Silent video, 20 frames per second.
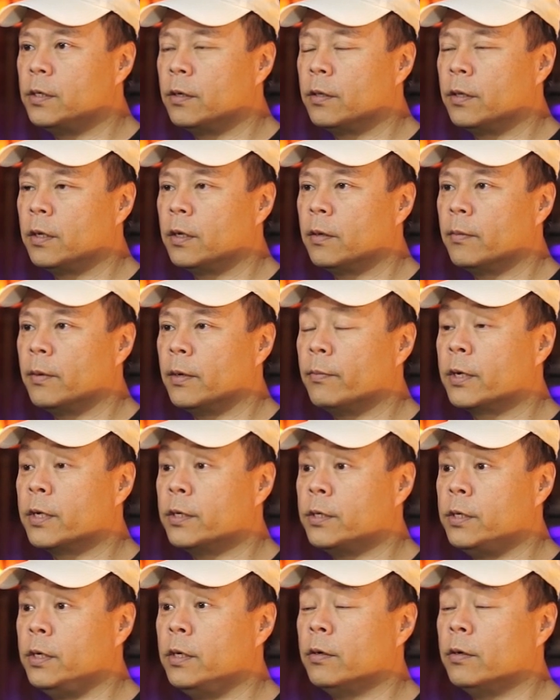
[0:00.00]
that you're thinking about?
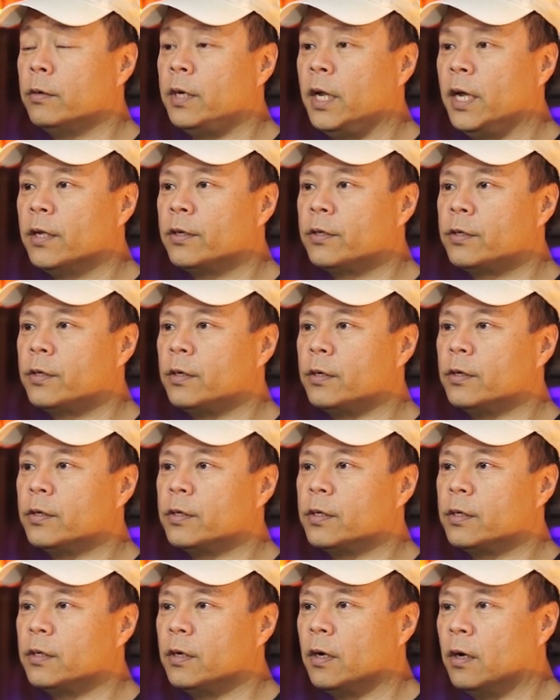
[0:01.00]
Because, you know,
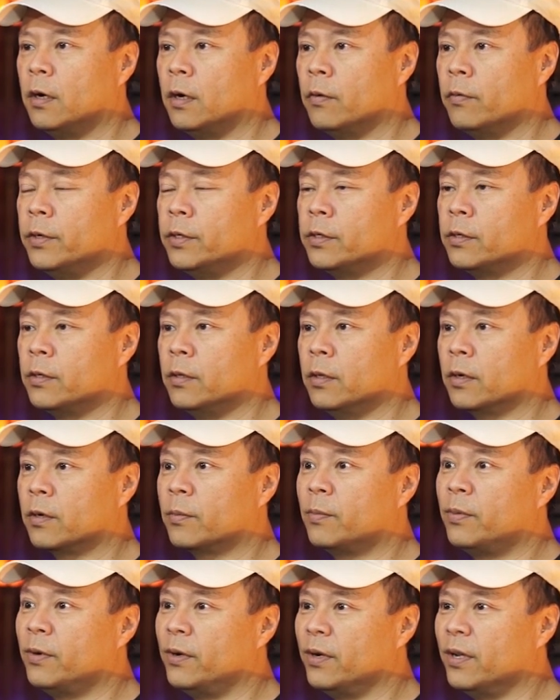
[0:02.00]
dancers always
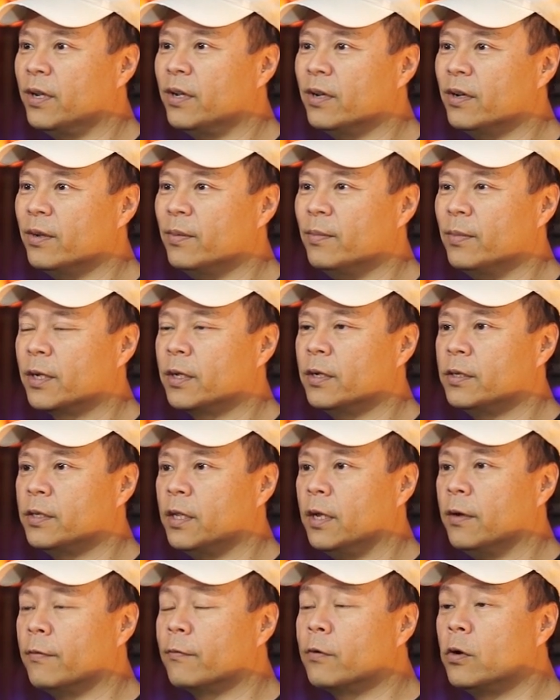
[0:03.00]
look pretty good
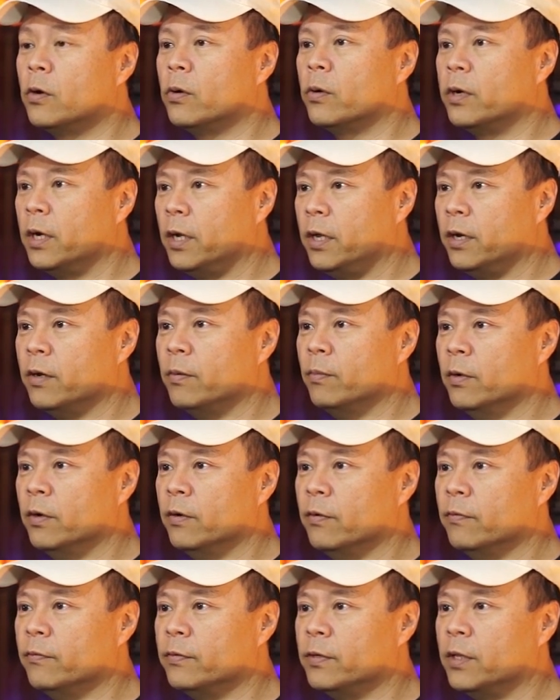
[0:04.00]
because they have coordinated
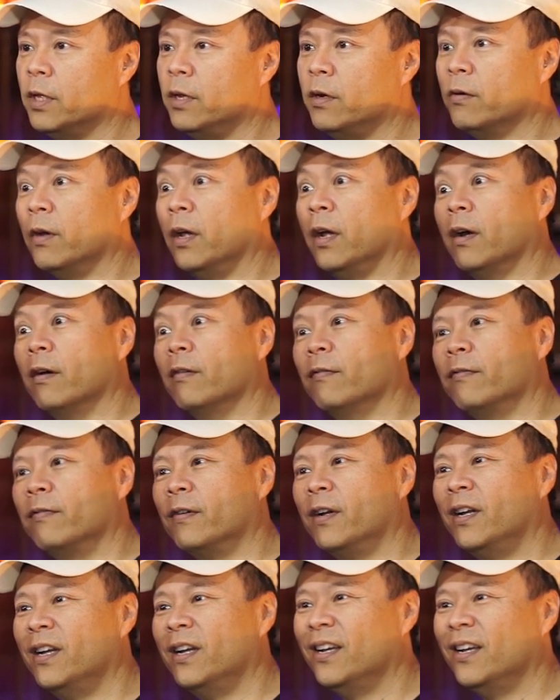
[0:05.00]
moves. They don't have,